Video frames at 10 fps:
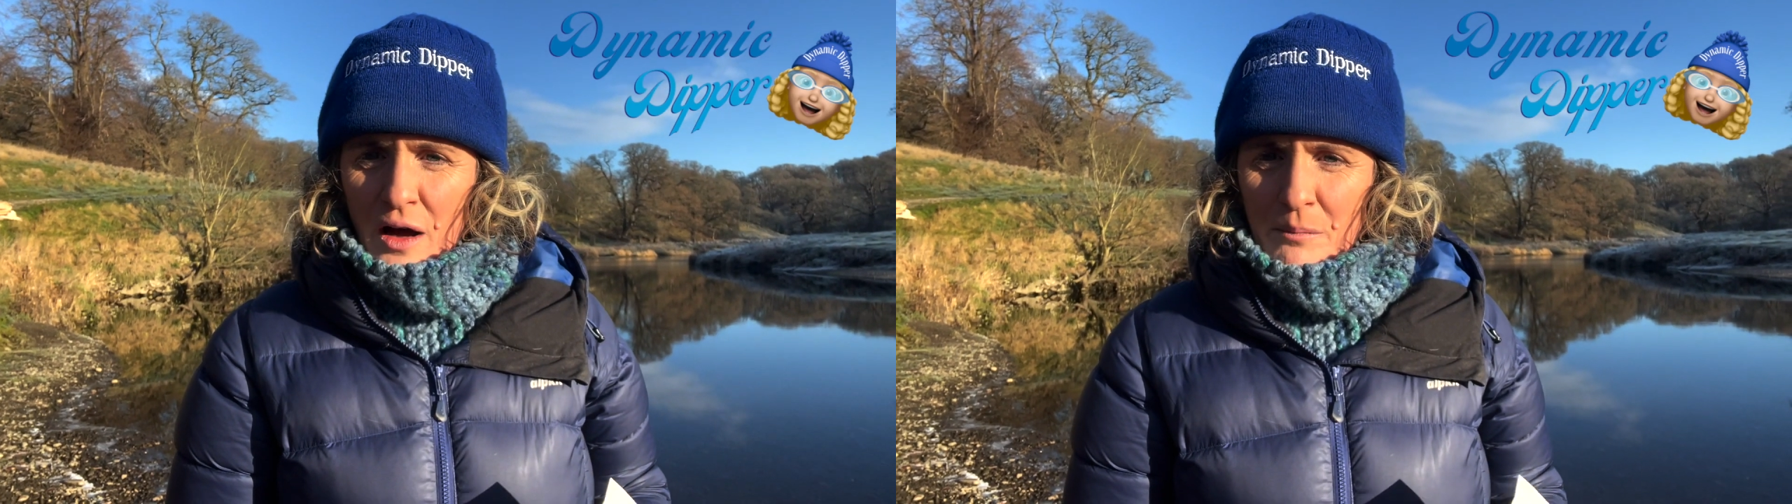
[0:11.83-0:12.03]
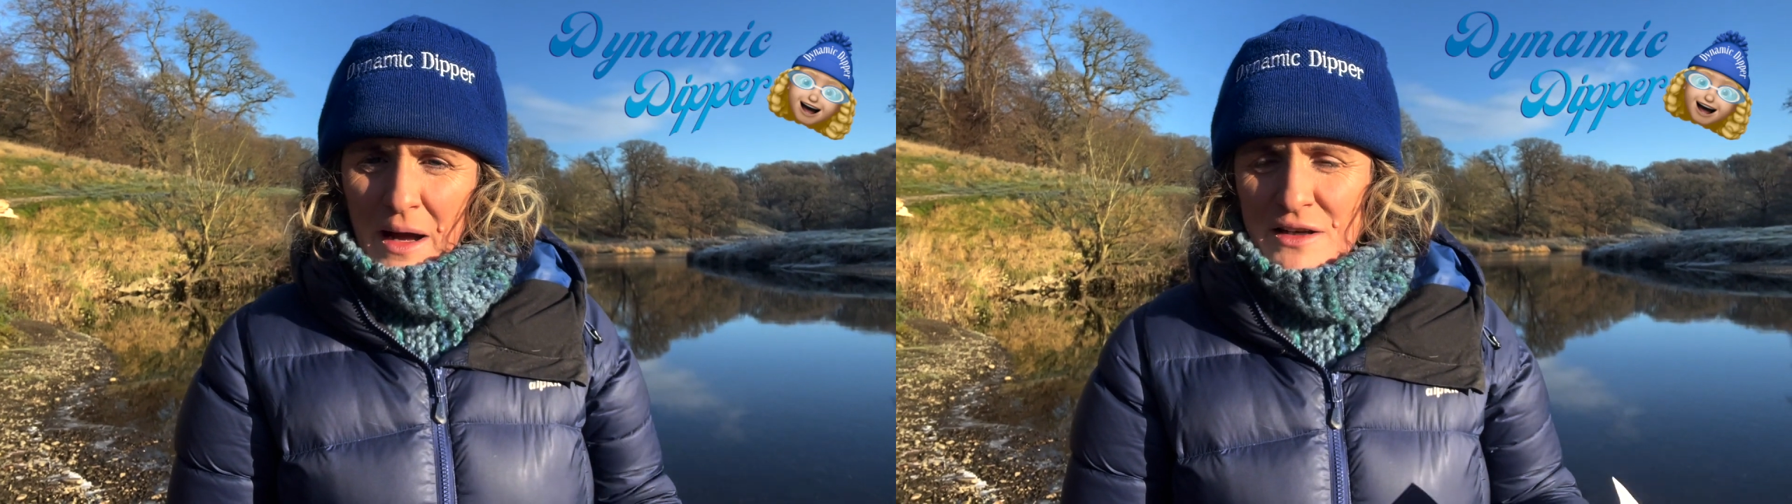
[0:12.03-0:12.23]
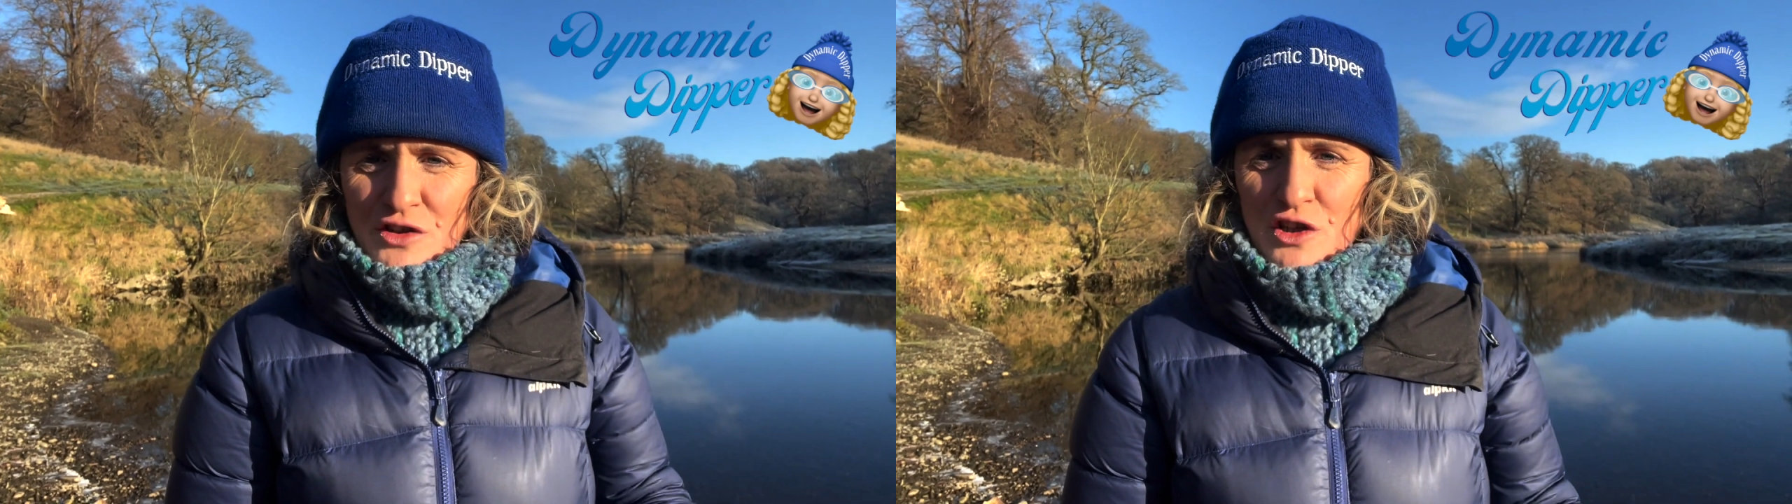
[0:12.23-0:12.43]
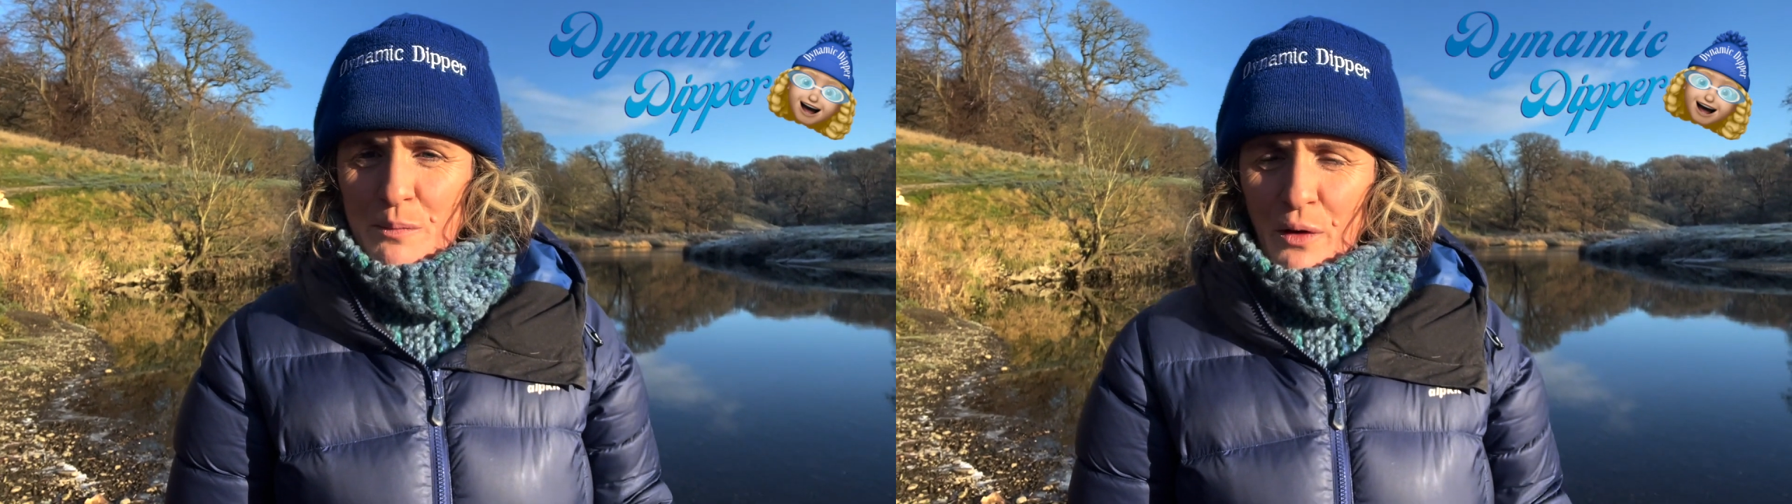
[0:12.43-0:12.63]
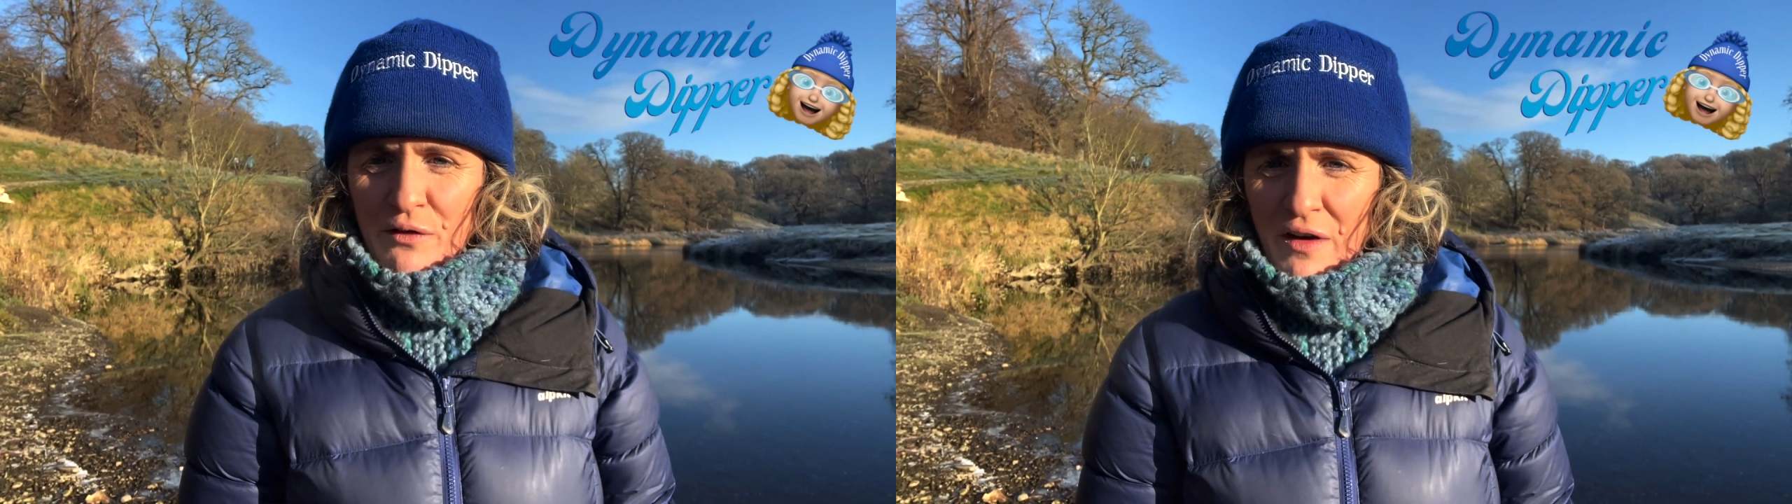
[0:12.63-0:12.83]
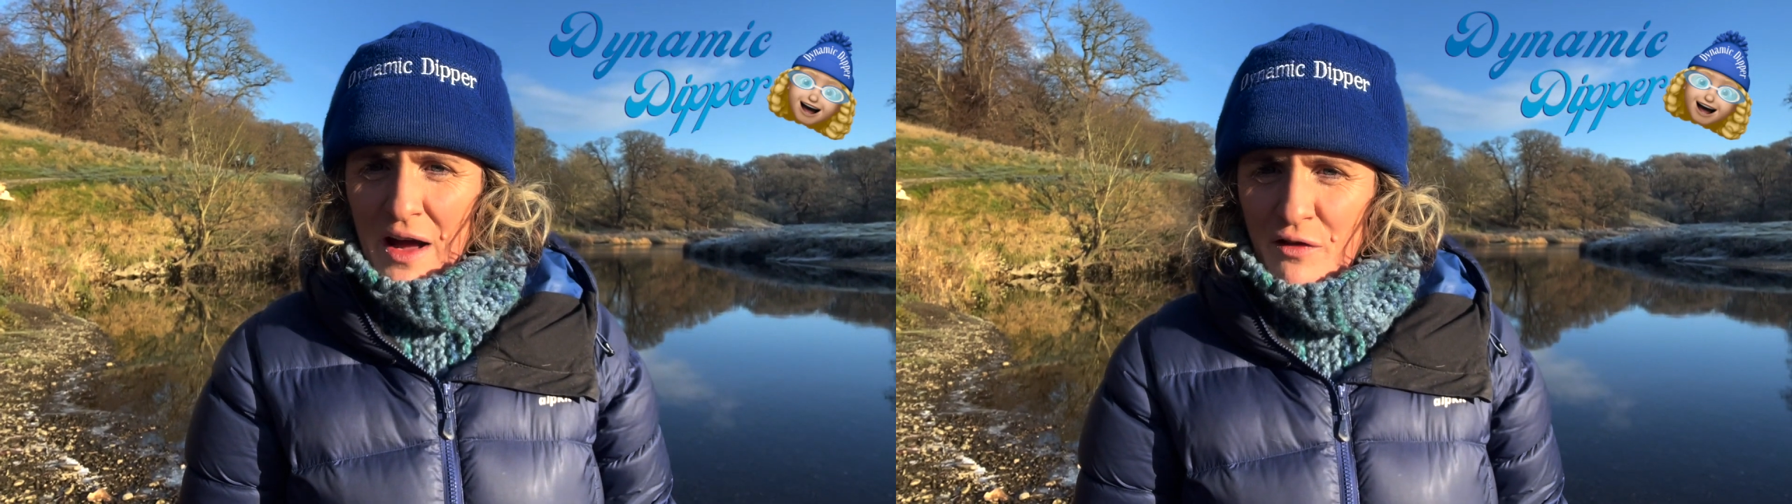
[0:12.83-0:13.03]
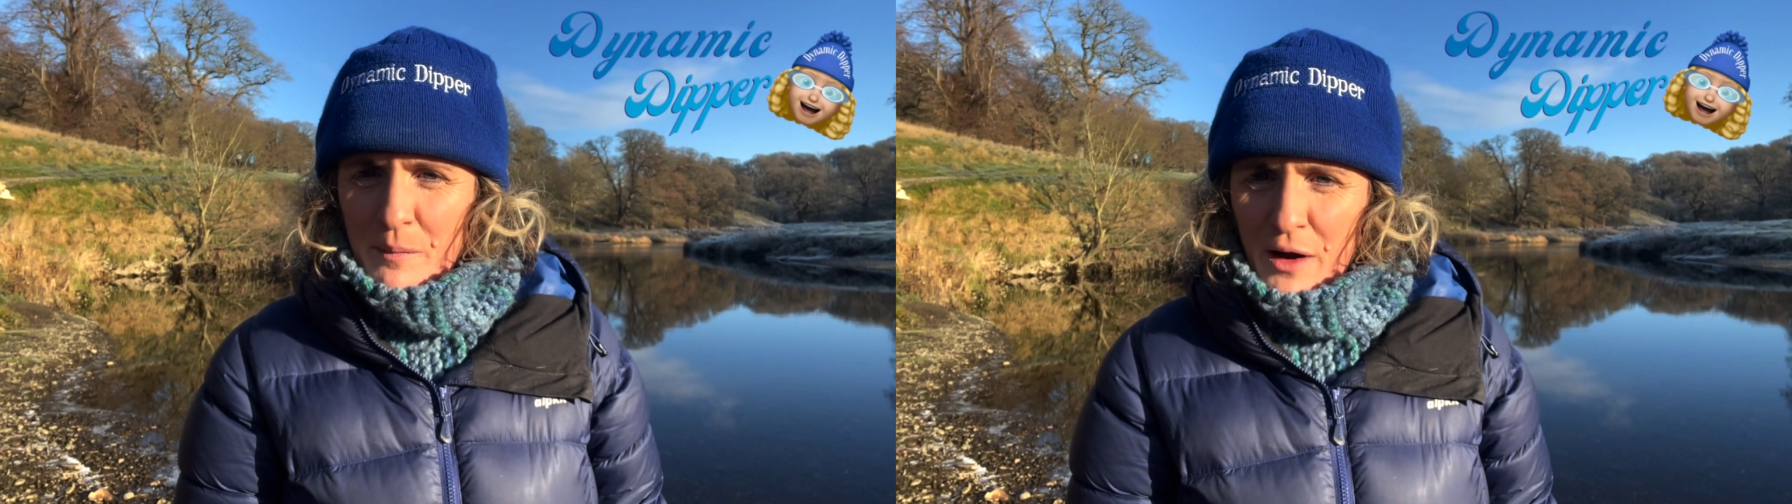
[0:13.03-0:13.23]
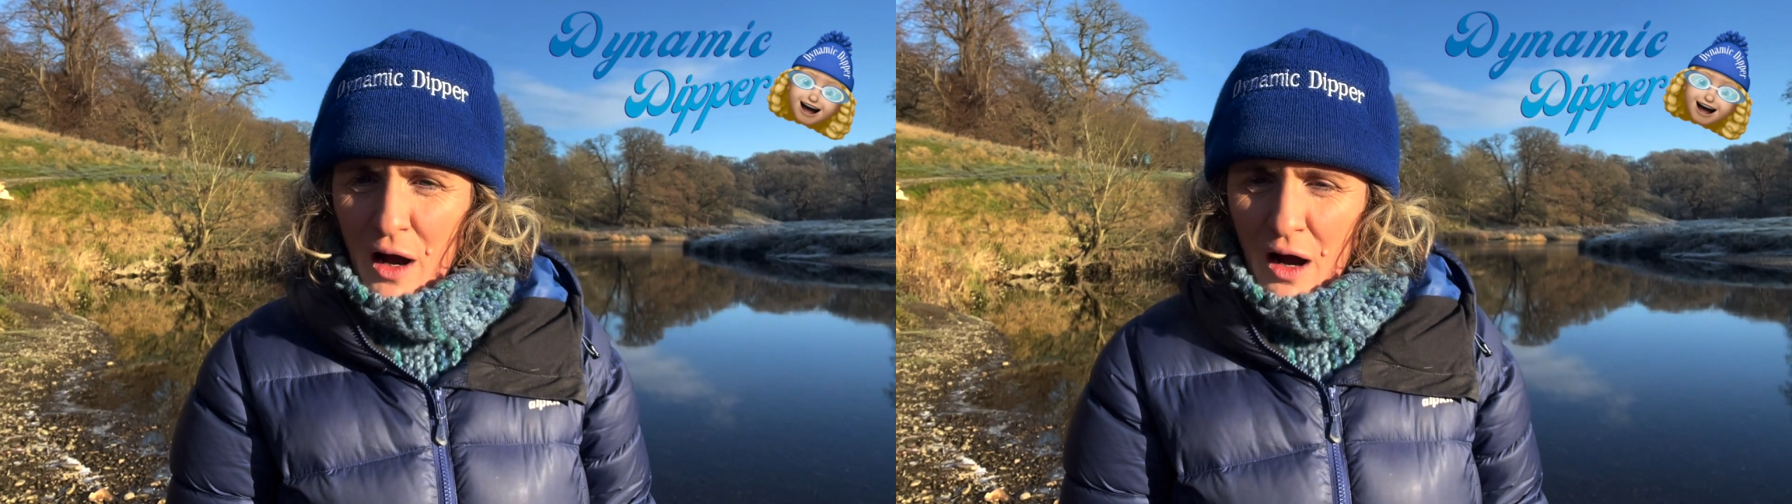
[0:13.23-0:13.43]
minus 2.5 on
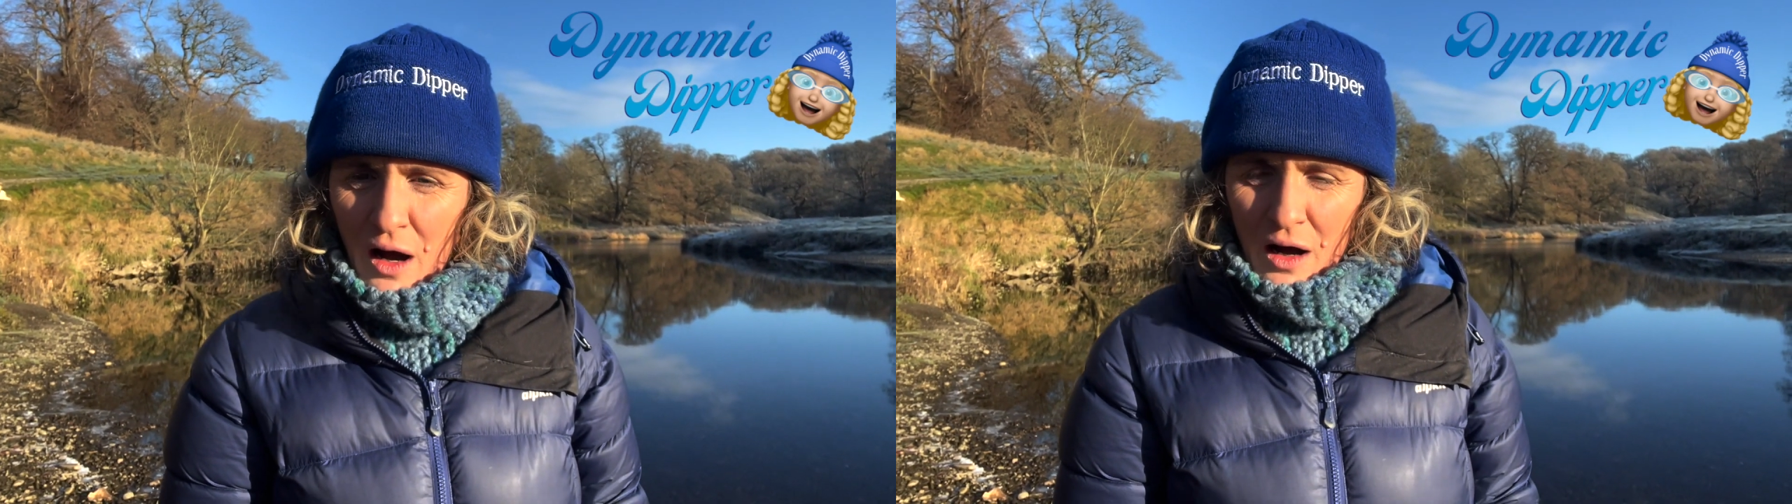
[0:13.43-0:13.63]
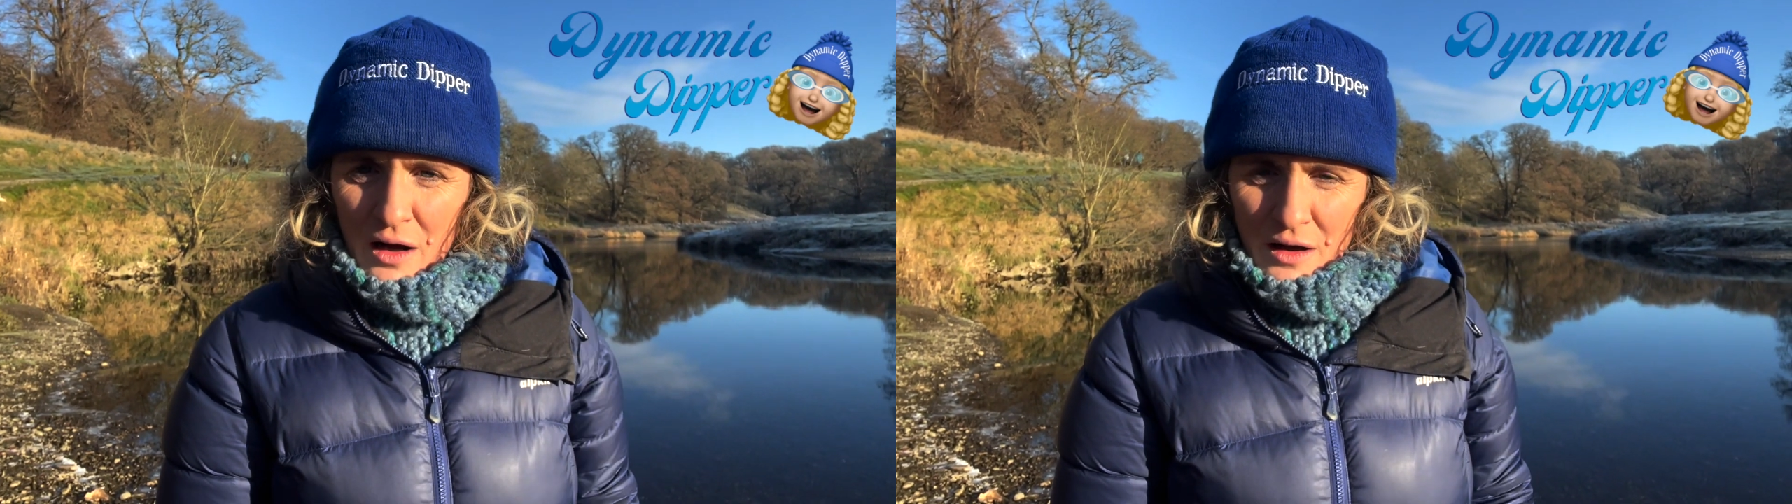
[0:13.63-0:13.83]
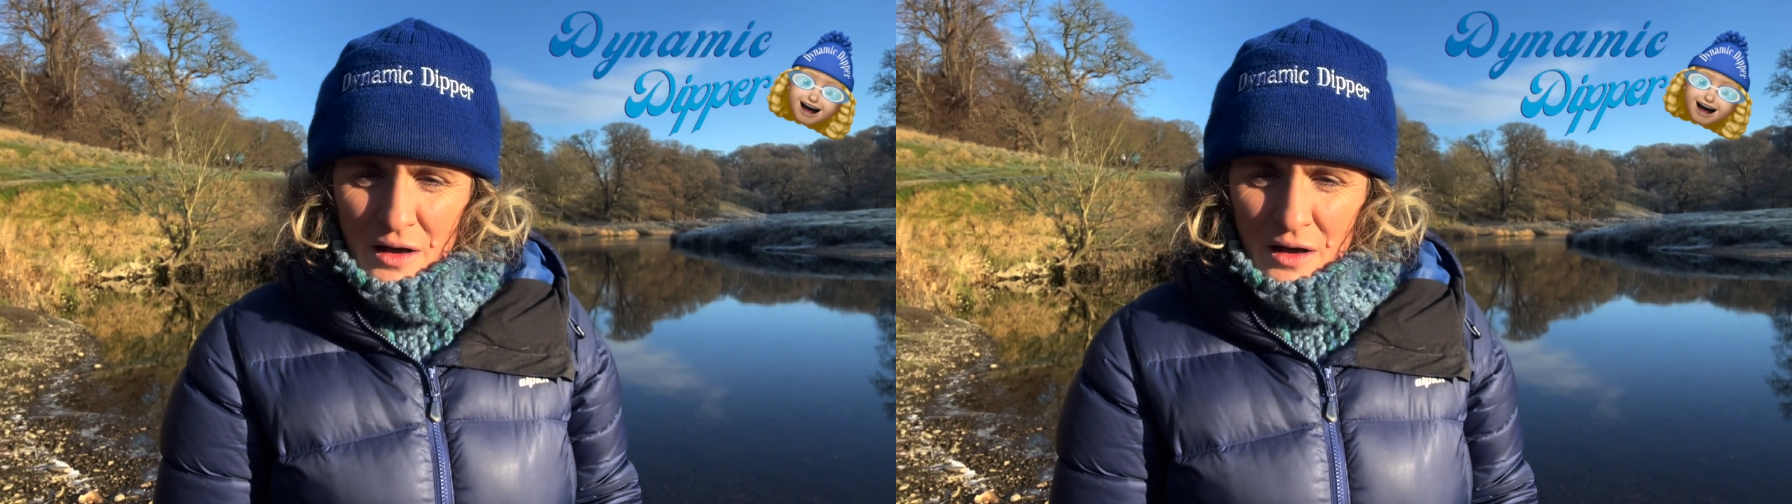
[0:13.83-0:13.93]
my car